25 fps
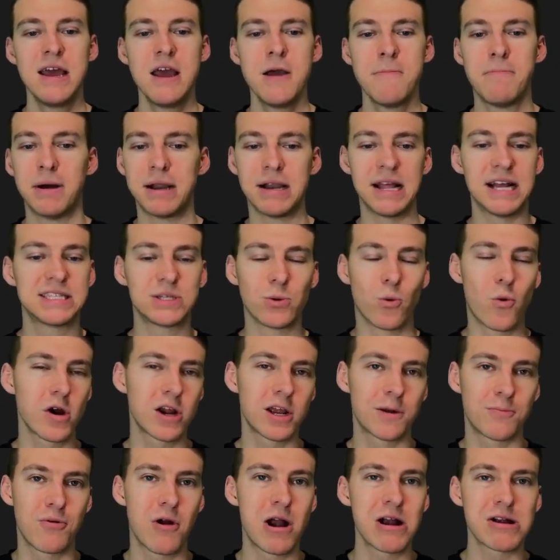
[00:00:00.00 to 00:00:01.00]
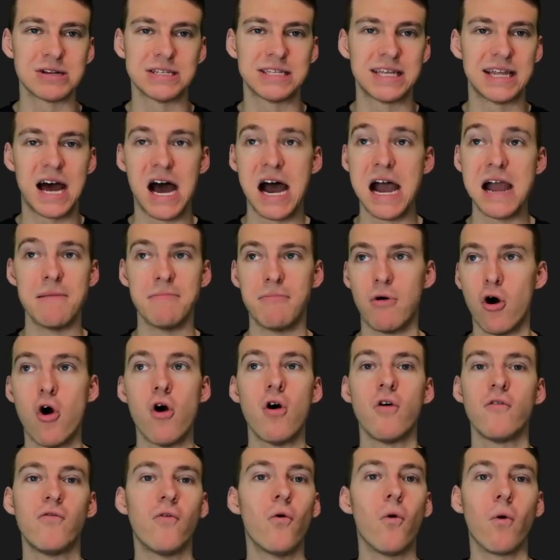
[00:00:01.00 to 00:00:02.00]
But it's a work in progress that I am
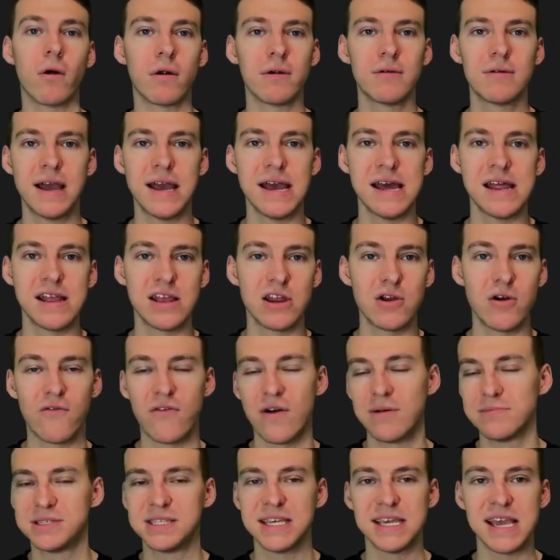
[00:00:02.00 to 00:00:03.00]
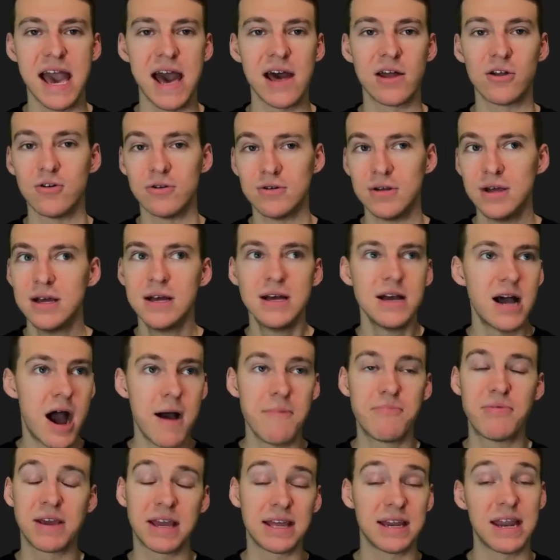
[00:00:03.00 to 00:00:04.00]
all for. And if I'm Seattle,
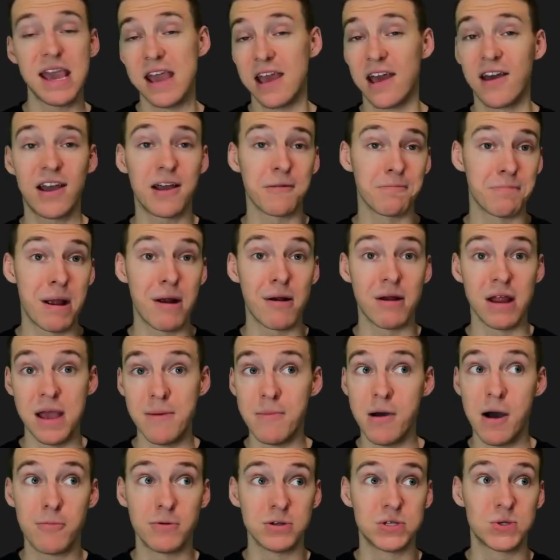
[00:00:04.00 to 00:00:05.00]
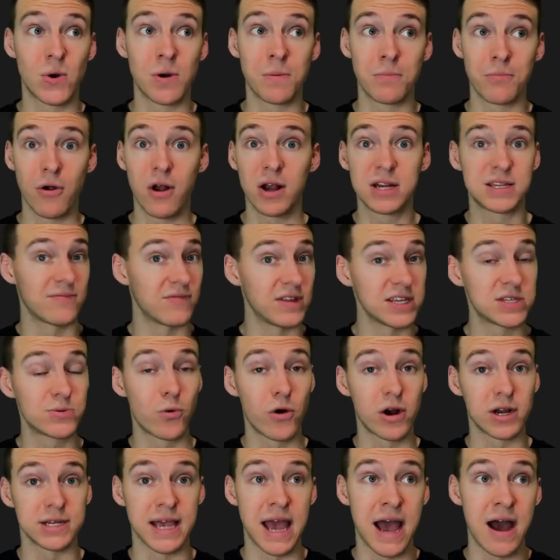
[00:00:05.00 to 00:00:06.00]
I'm thinking, hey, I can pair him up with Jordan Brooks. If this
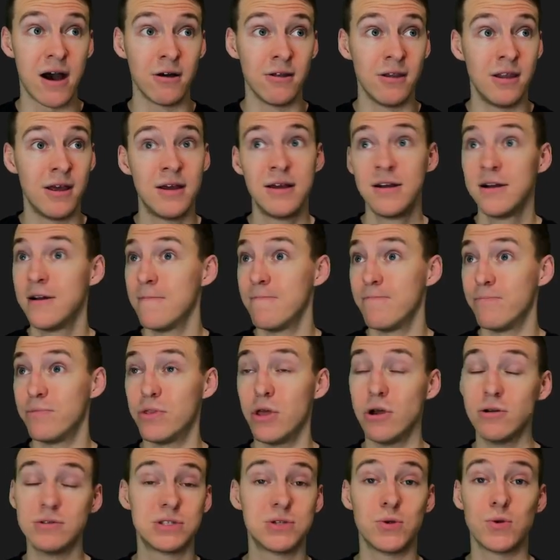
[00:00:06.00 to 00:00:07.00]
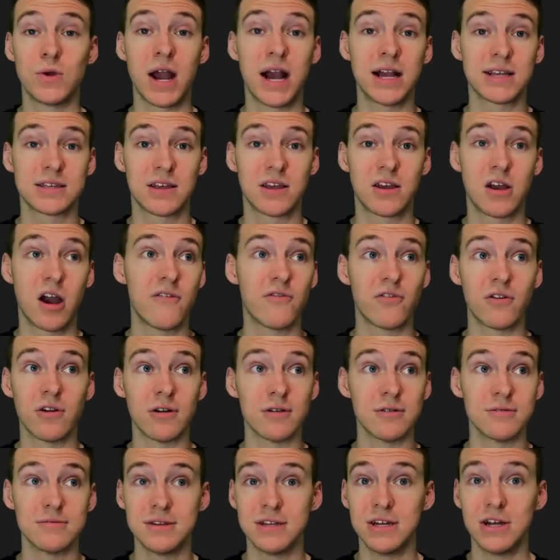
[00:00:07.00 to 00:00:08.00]
works out, those two guys can
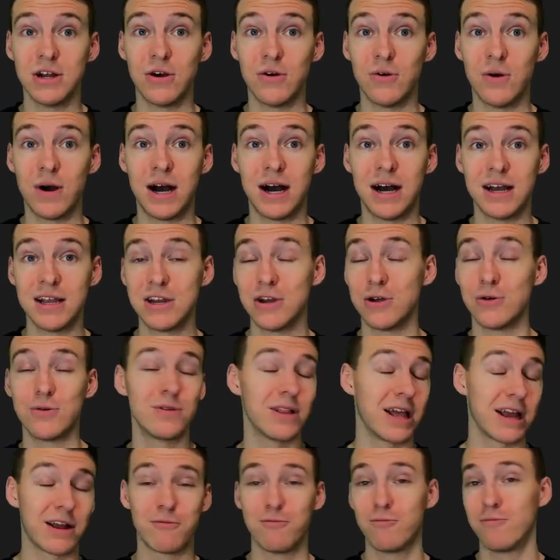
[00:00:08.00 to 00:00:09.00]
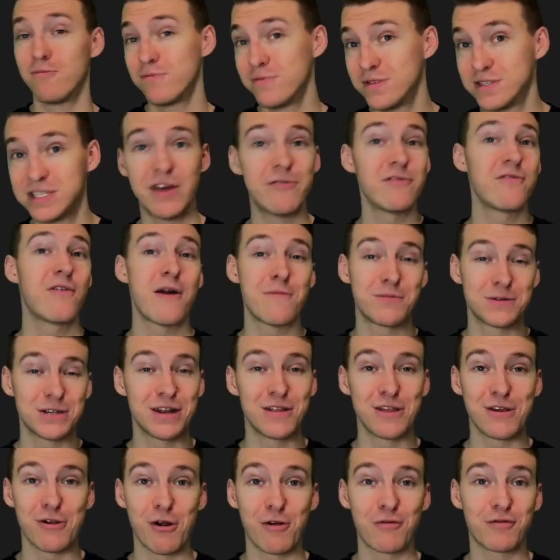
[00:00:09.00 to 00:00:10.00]
cover, like 75%
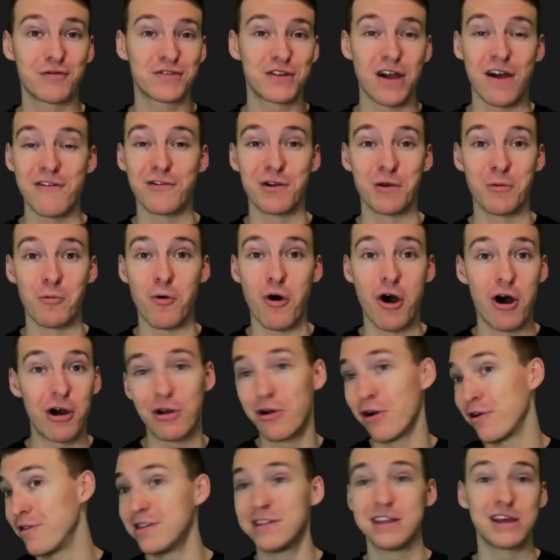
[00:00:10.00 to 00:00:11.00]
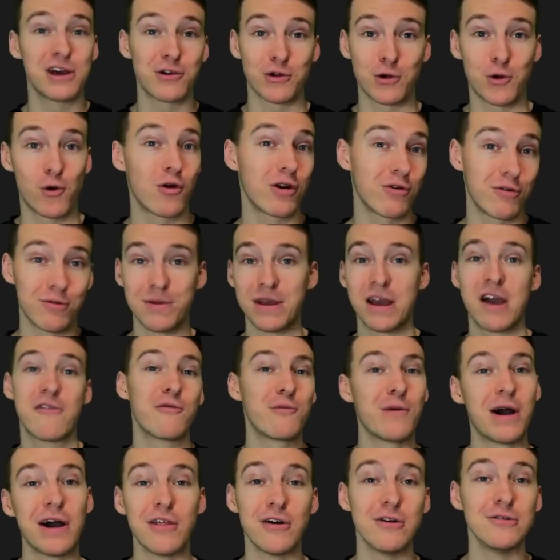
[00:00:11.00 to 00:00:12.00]
of the earth is covered in water, and then the other quarter would be
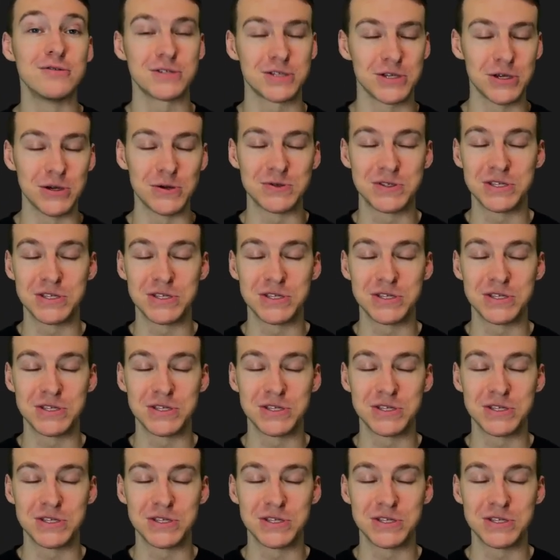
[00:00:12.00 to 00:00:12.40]
covered by those two.